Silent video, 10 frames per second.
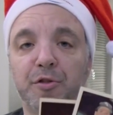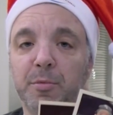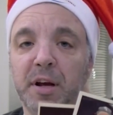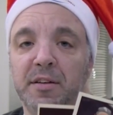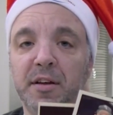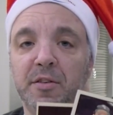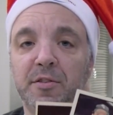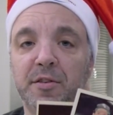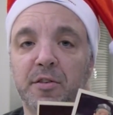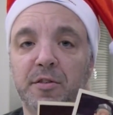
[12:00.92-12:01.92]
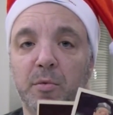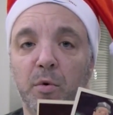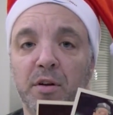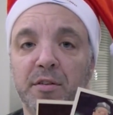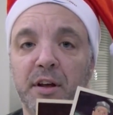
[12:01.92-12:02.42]
from
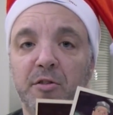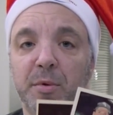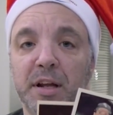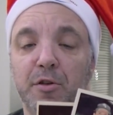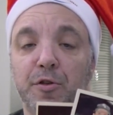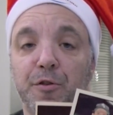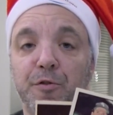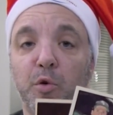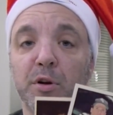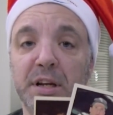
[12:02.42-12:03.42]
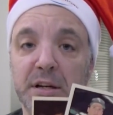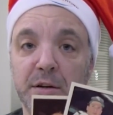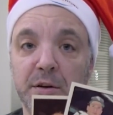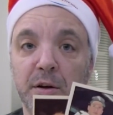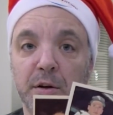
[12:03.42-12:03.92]
1961 takes me down to 4
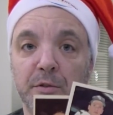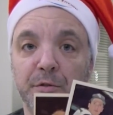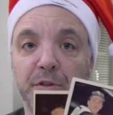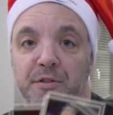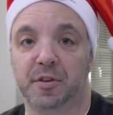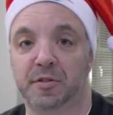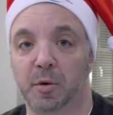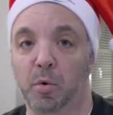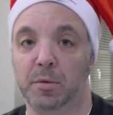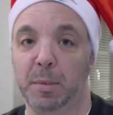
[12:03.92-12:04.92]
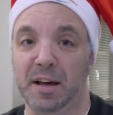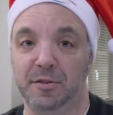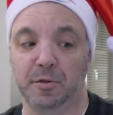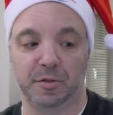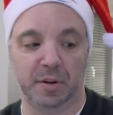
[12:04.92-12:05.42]
needed for the 61
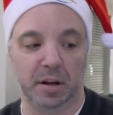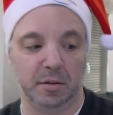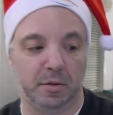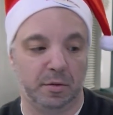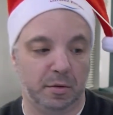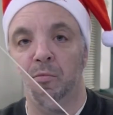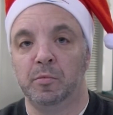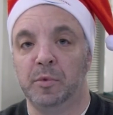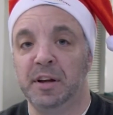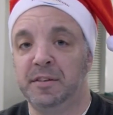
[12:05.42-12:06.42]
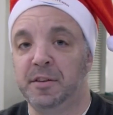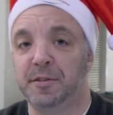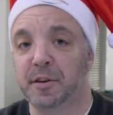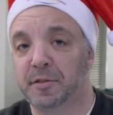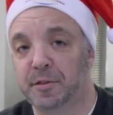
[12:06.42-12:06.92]
master set.
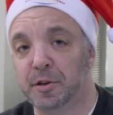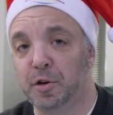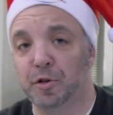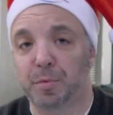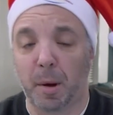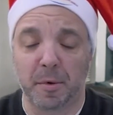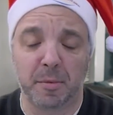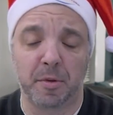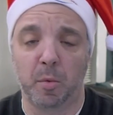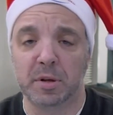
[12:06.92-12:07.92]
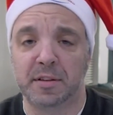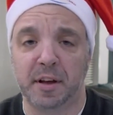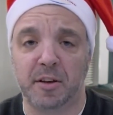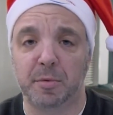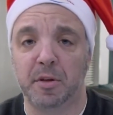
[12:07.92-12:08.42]
1962 is probably going to be the one that
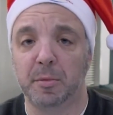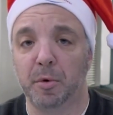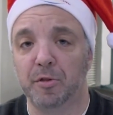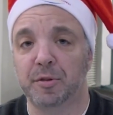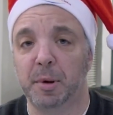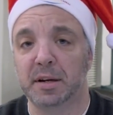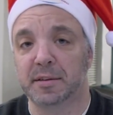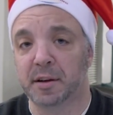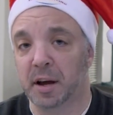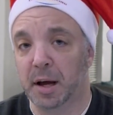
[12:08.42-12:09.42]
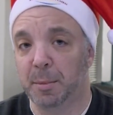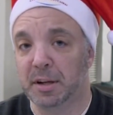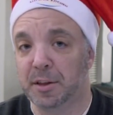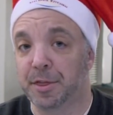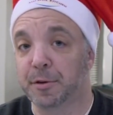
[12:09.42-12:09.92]
takes me the most amount of time. I
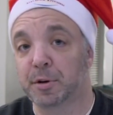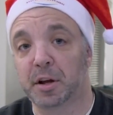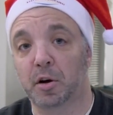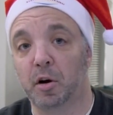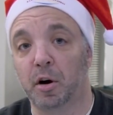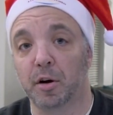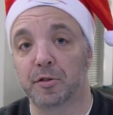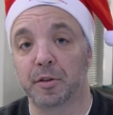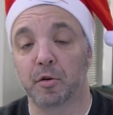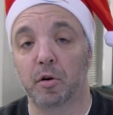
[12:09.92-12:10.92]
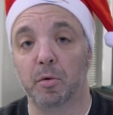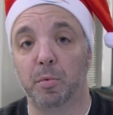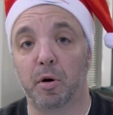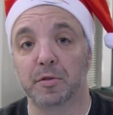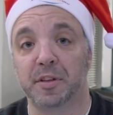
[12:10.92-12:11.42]
need 30 cards, and they're all
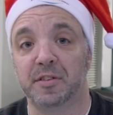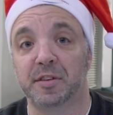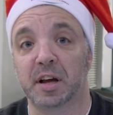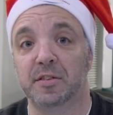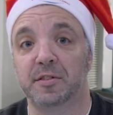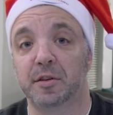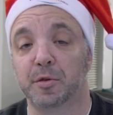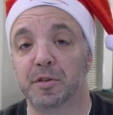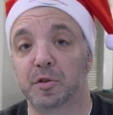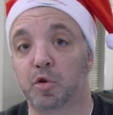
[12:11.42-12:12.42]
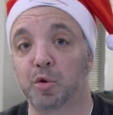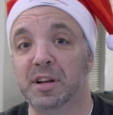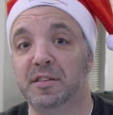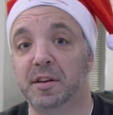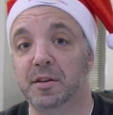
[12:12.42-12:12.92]
part of the second series
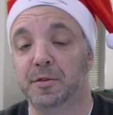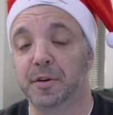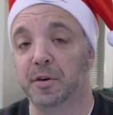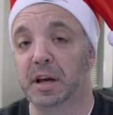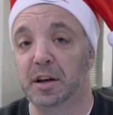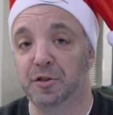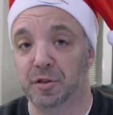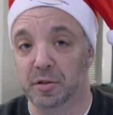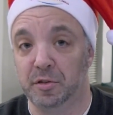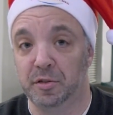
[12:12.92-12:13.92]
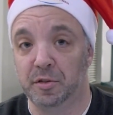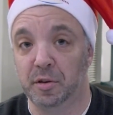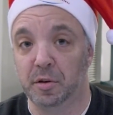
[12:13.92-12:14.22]
green tint variations.